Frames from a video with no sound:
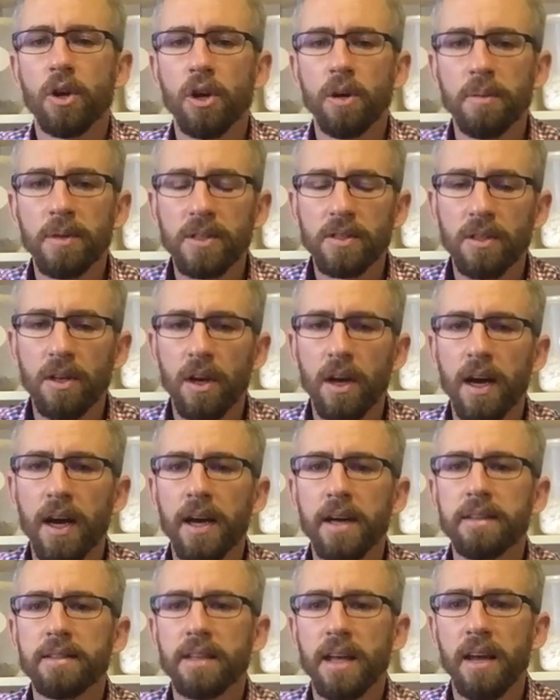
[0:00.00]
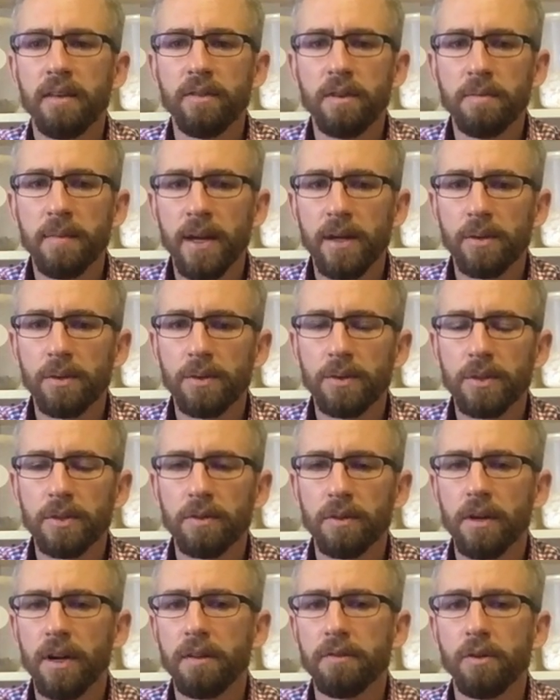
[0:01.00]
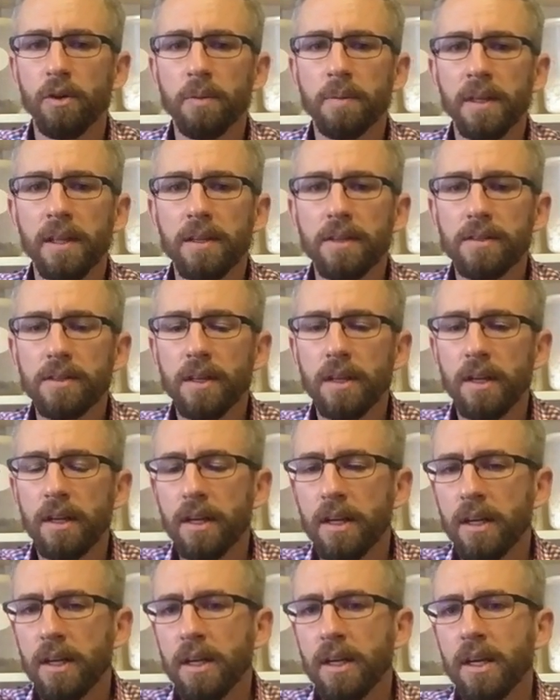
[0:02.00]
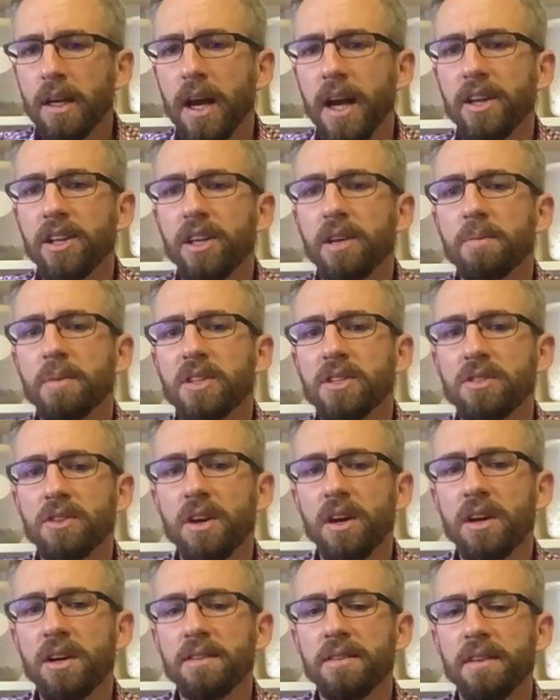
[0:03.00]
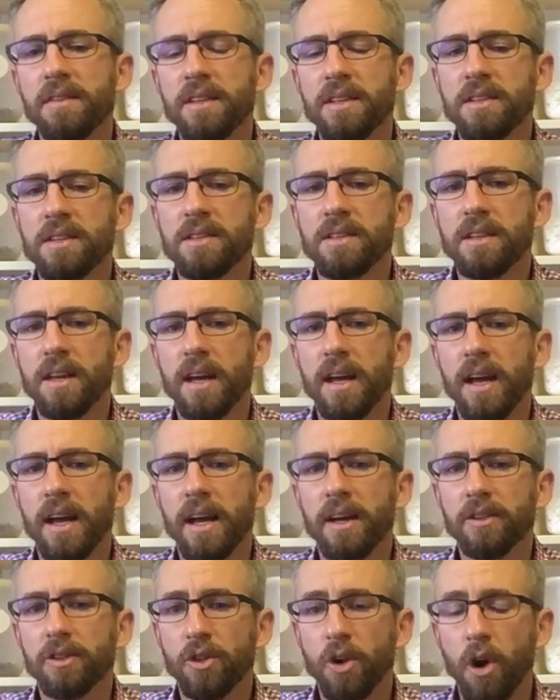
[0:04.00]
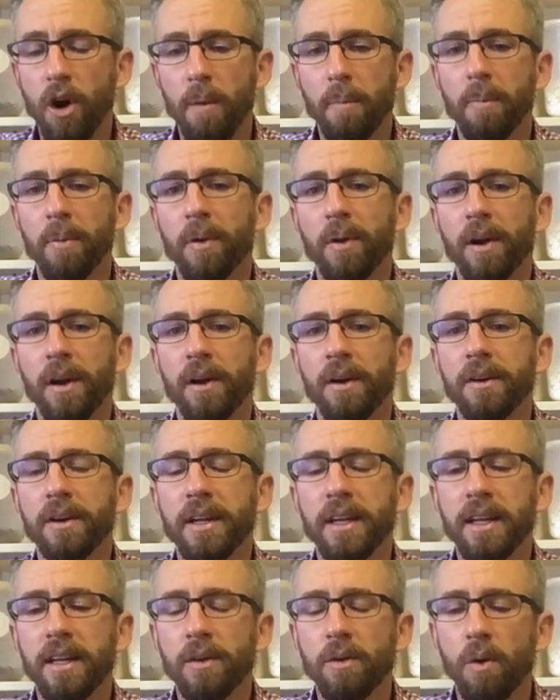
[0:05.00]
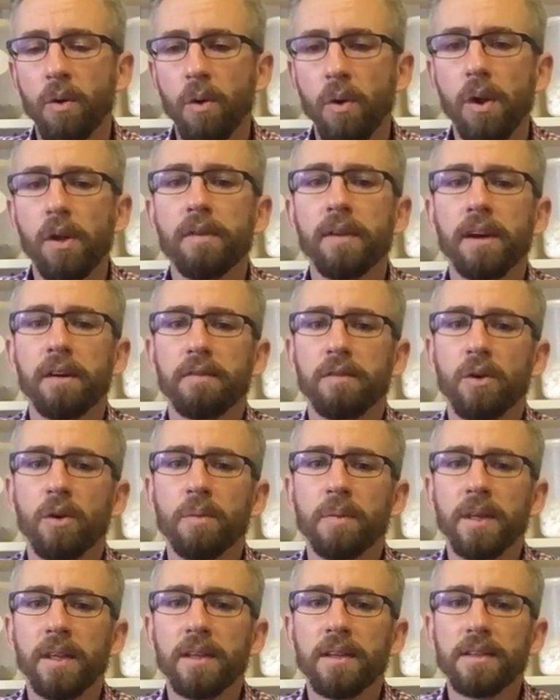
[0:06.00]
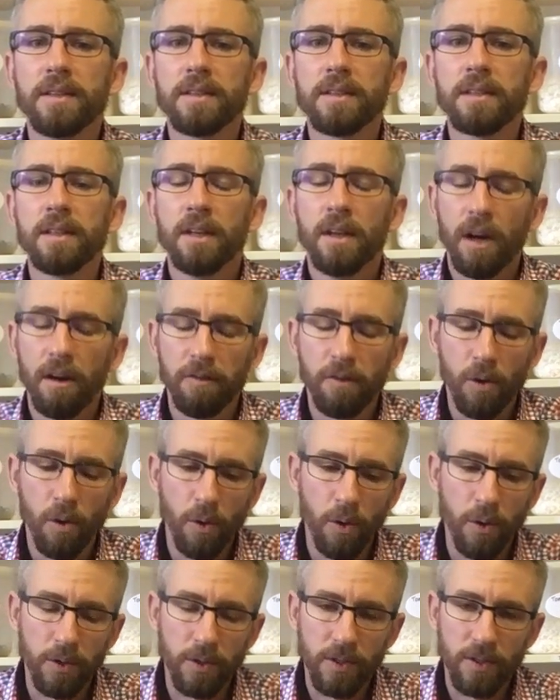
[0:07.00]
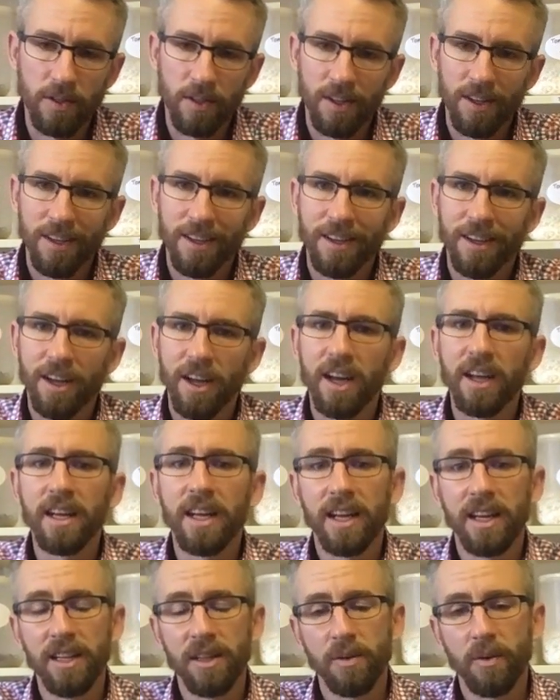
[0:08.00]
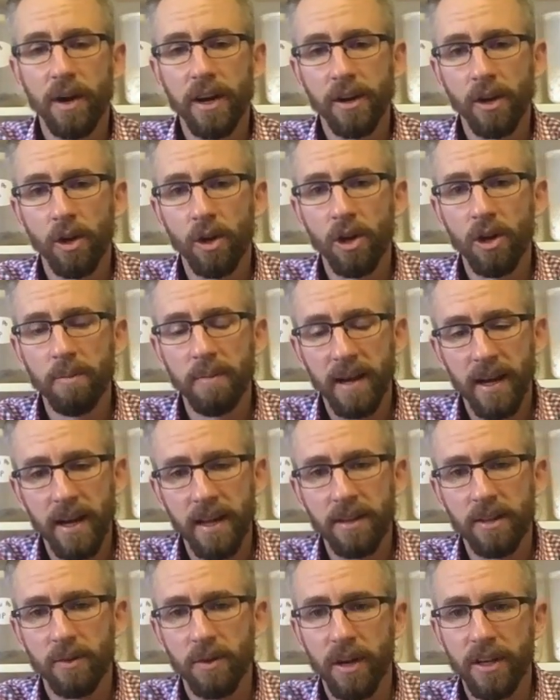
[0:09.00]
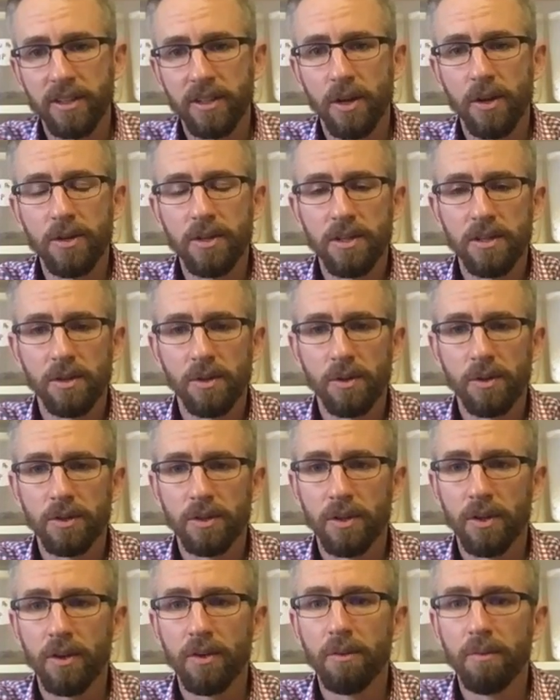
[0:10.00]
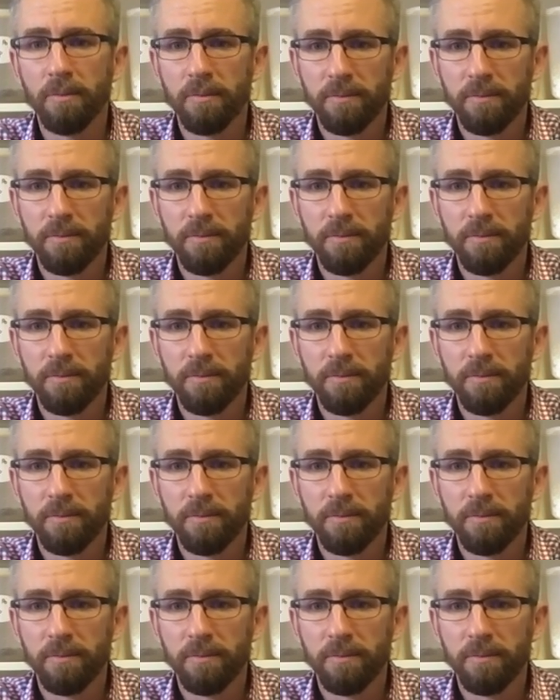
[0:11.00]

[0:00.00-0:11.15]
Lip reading: herbicides, heavy metals for our formulas. And you can be certain that this is our top priority in all of our formulas. Of course, getting the right herb and the right dose is also